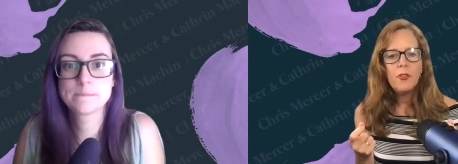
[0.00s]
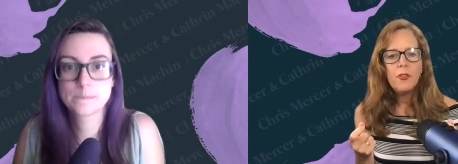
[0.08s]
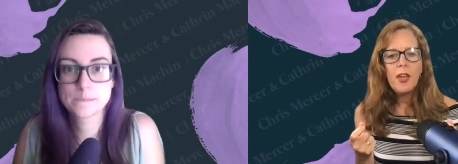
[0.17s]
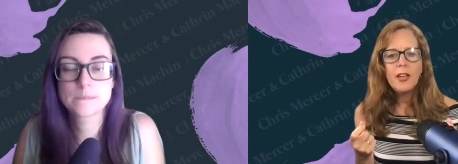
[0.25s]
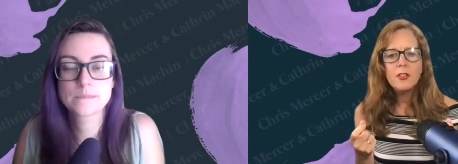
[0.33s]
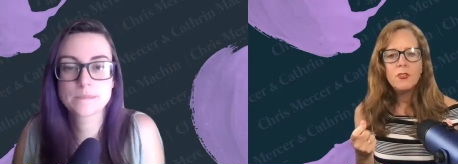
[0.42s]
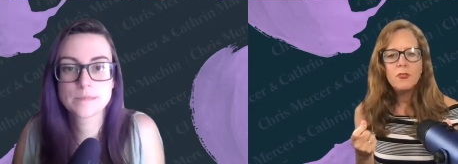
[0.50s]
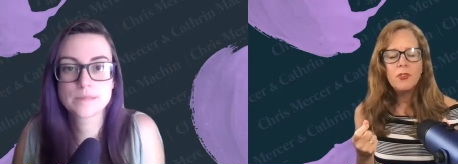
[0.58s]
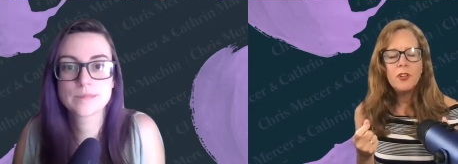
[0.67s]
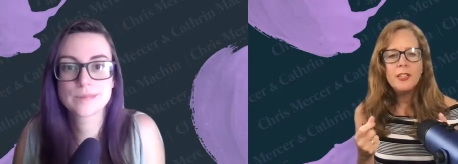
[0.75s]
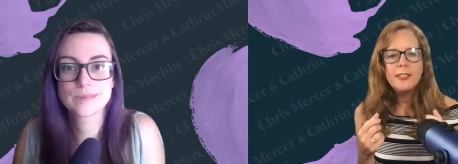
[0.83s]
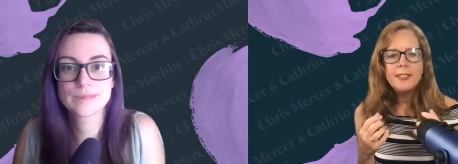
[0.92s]
Speaker 1: it's
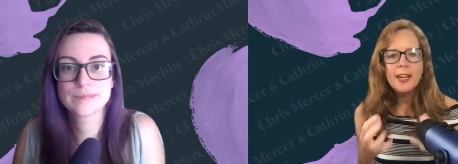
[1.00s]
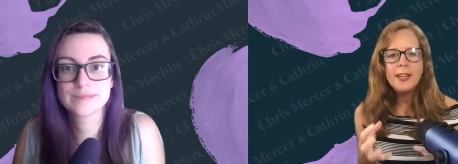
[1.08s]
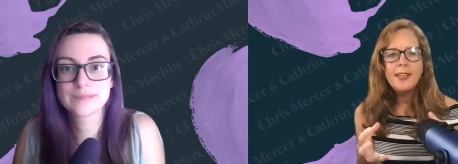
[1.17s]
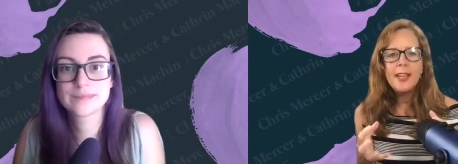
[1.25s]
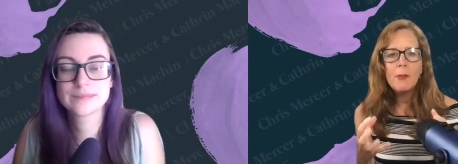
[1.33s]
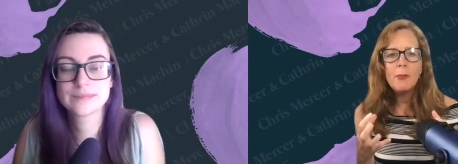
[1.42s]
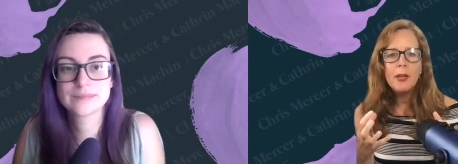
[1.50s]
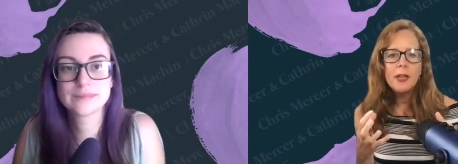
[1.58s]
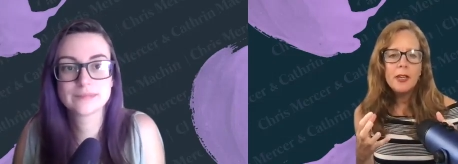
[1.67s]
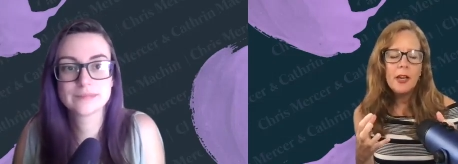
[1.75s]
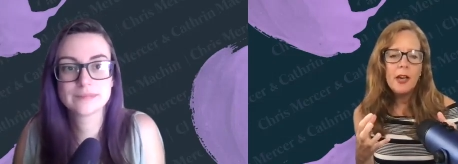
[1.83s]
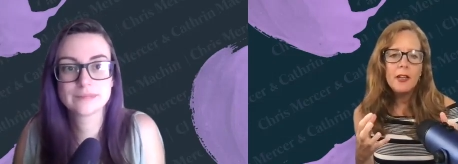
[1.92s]
really
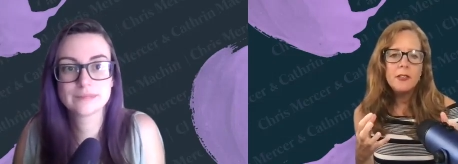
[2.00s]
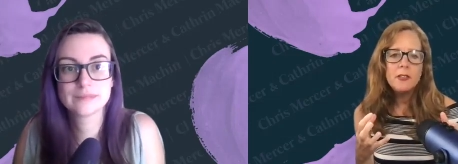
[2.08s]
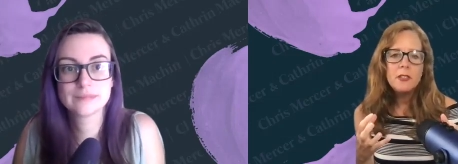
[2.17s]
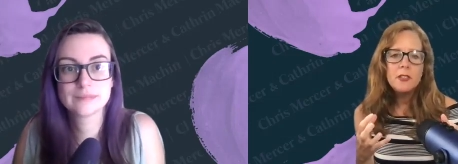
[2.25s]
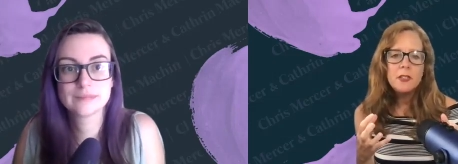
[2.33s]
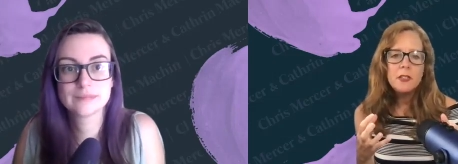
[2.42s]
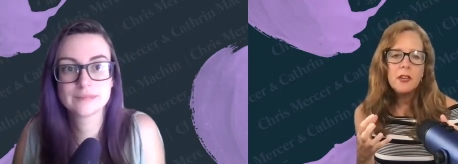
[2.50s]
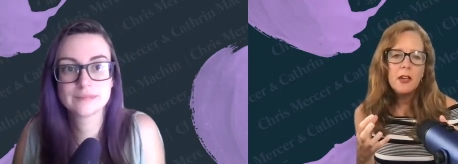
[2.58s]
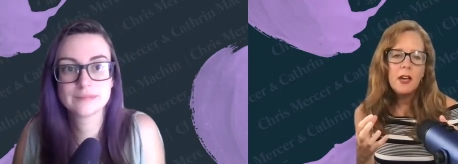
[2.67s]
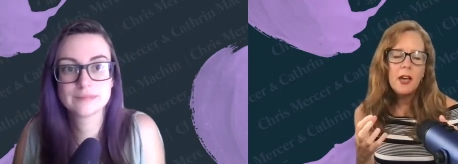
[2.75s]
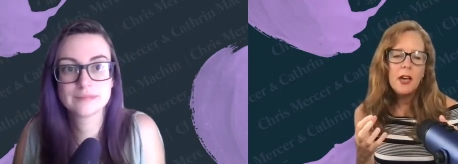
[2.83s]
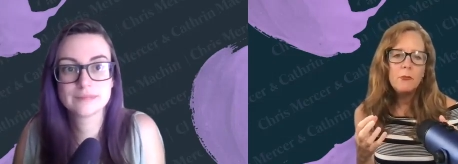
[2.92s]
dynamic and
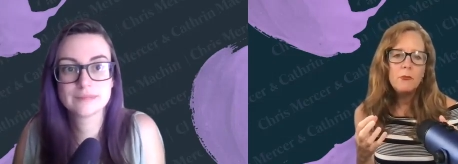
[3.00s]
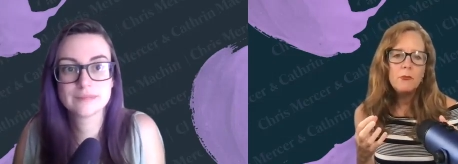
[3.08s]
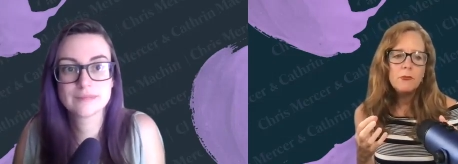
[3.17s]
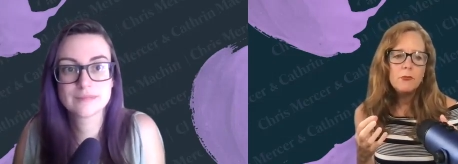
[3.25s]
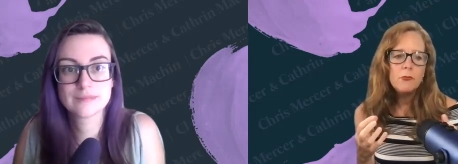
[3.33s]
um,